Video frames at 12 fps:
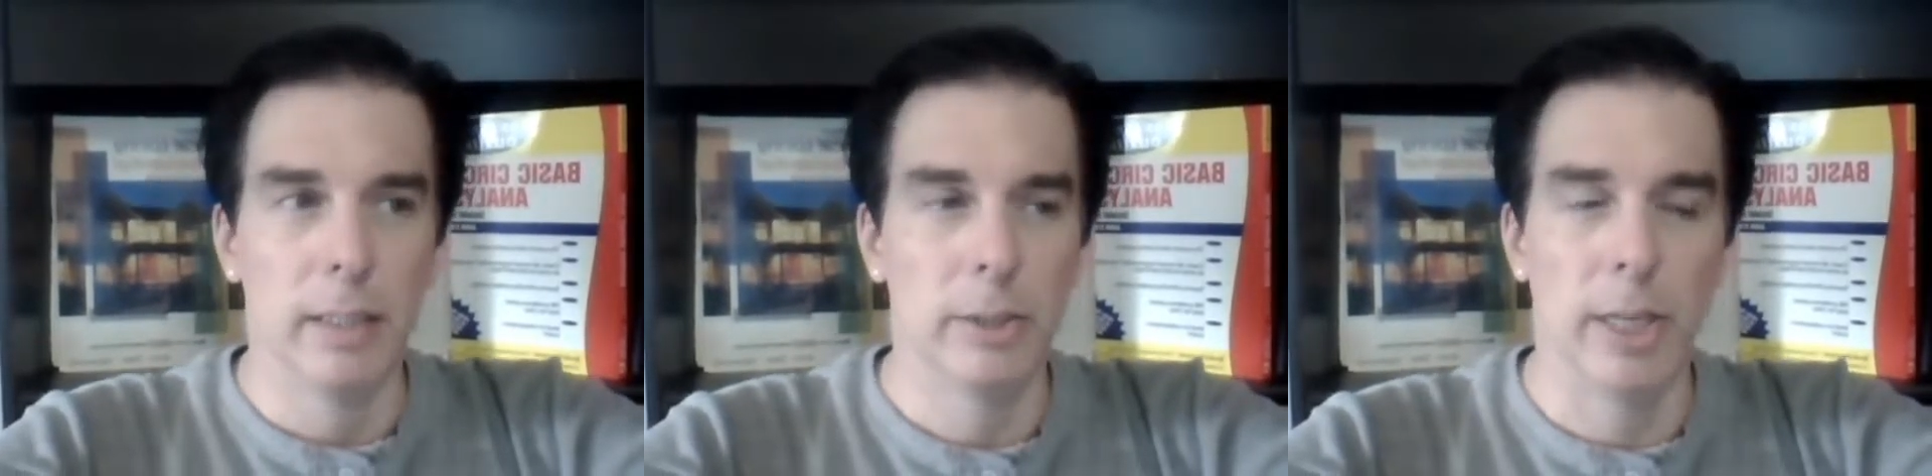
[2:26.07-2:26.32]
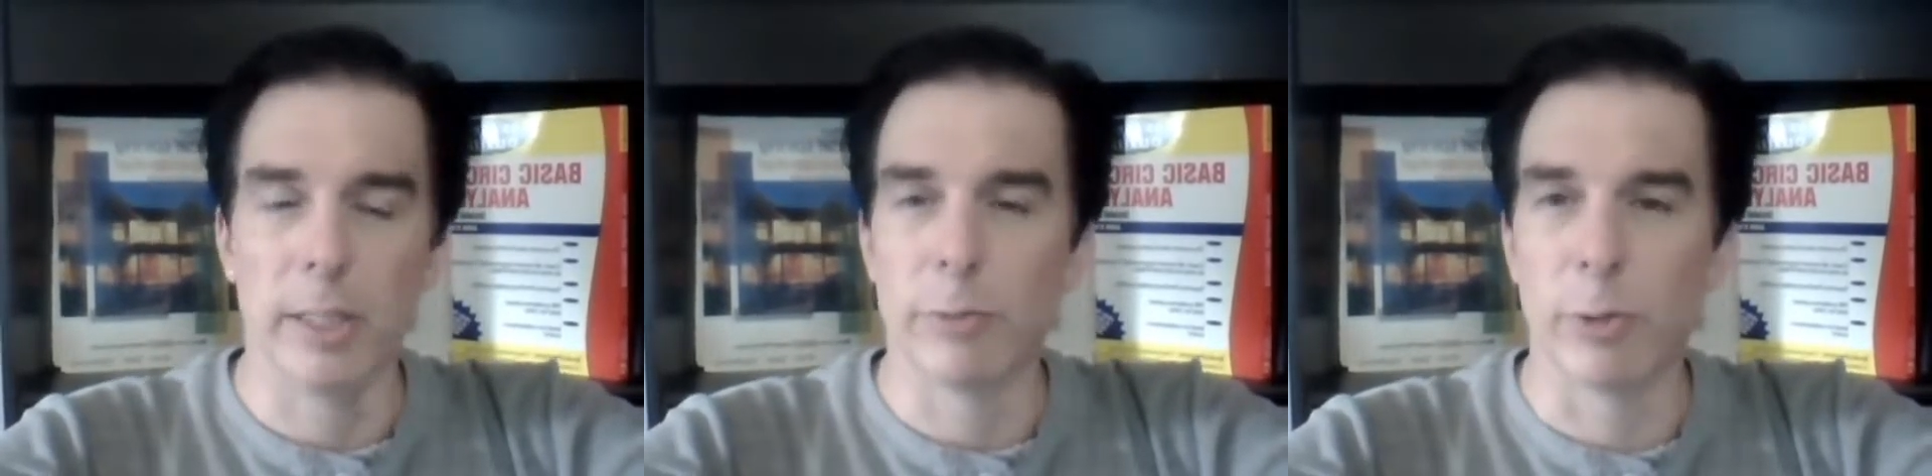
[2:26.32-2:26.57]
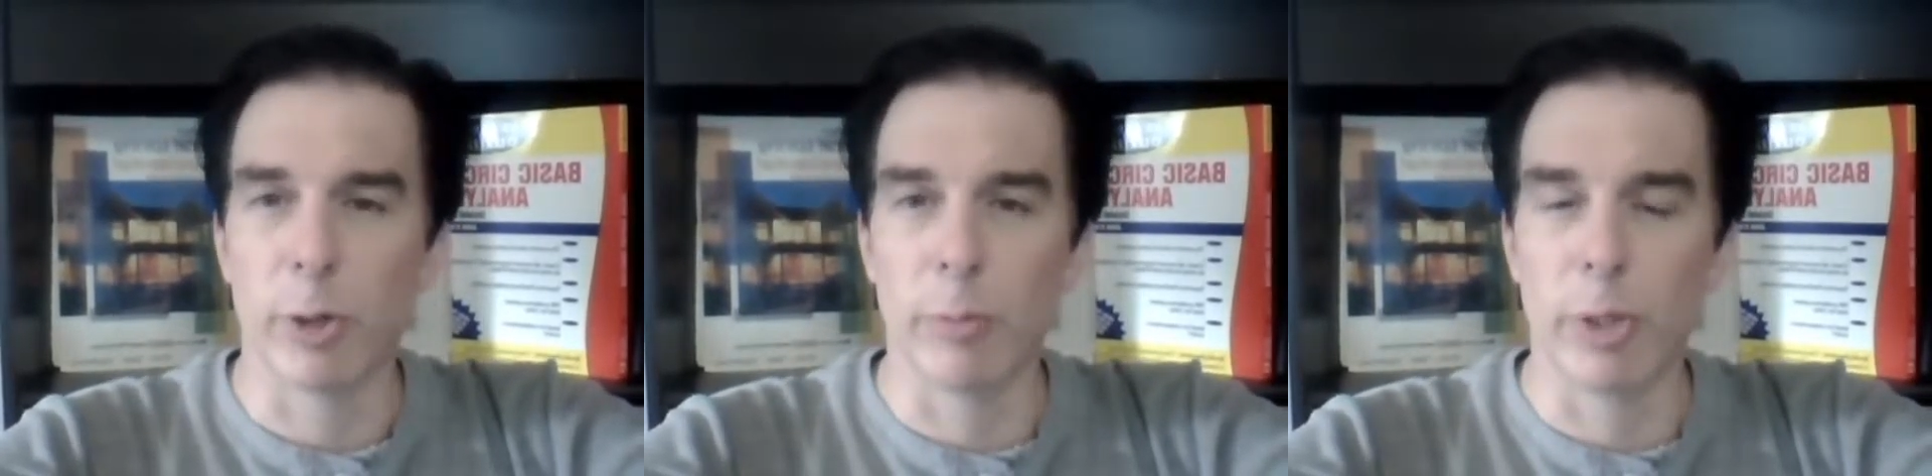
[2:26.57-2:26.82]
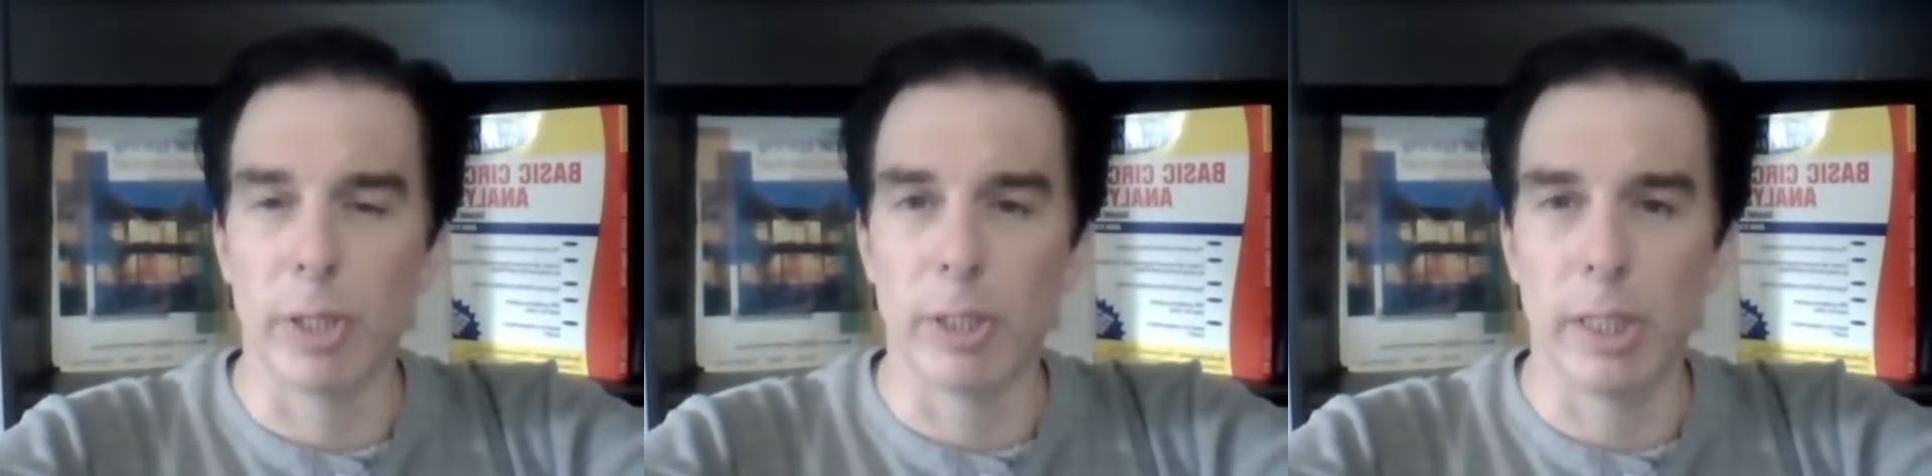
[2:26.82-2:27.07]

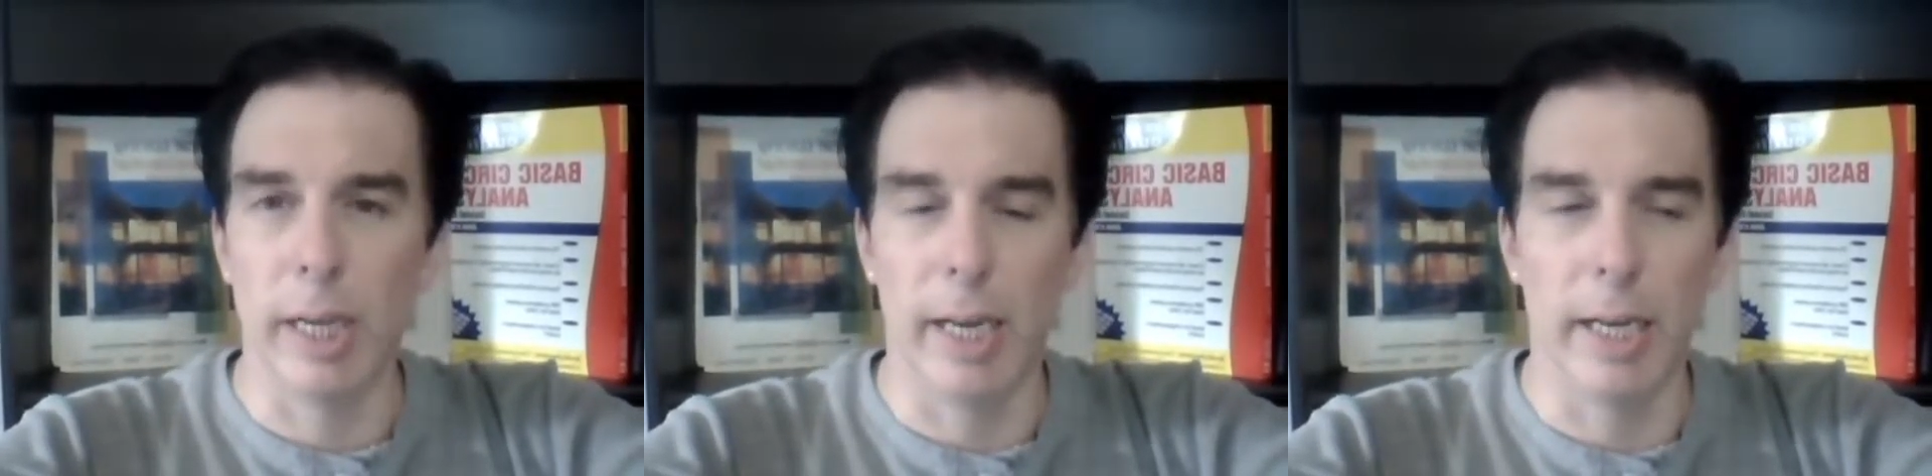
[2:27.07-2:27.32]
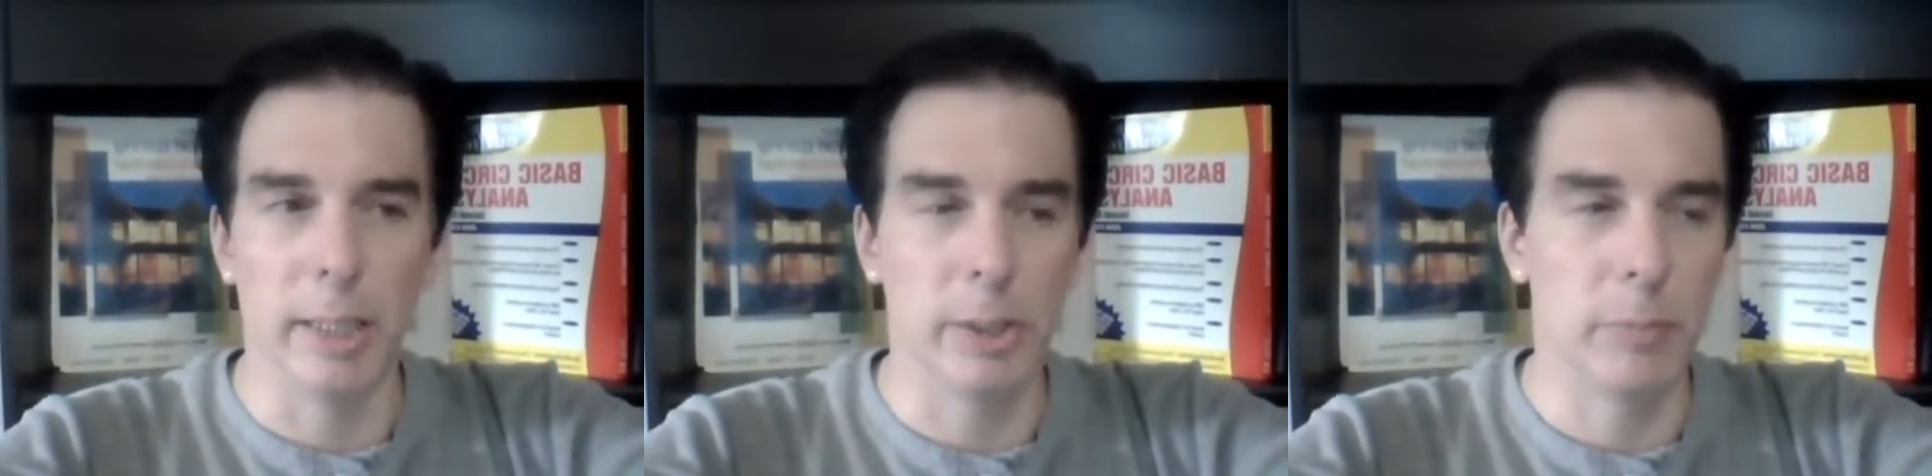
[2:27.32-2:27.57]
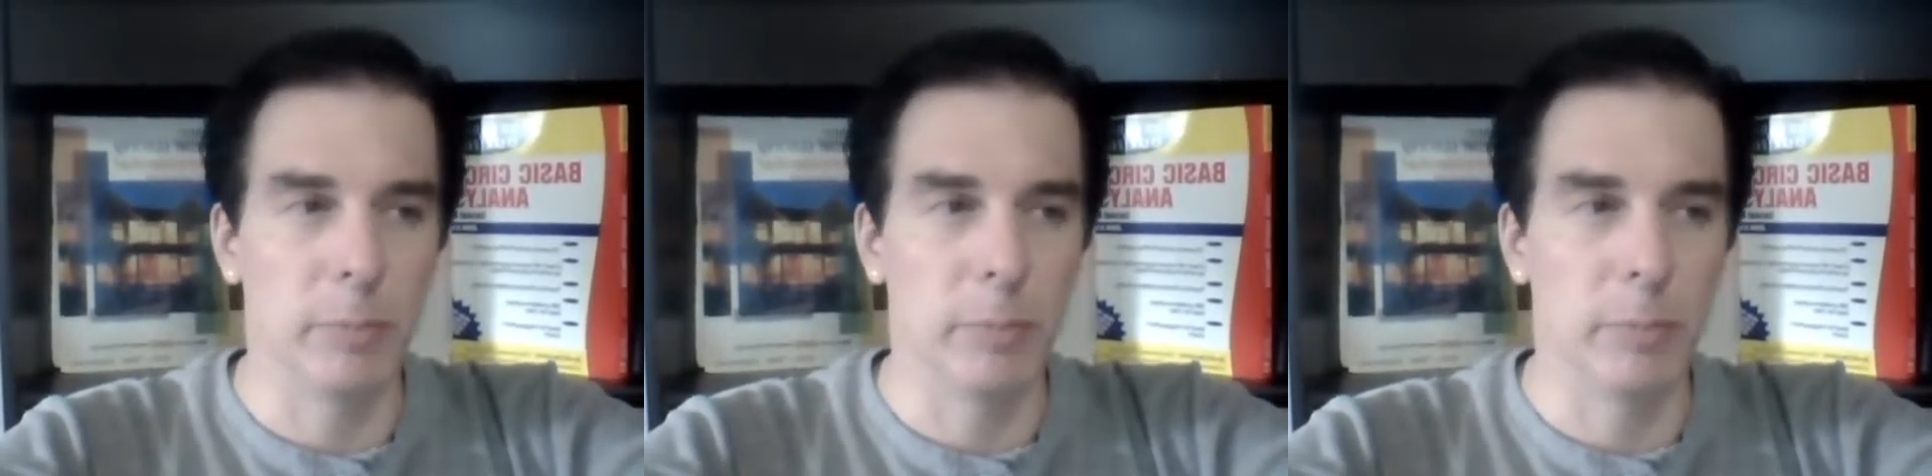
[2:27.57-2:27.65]
transformers and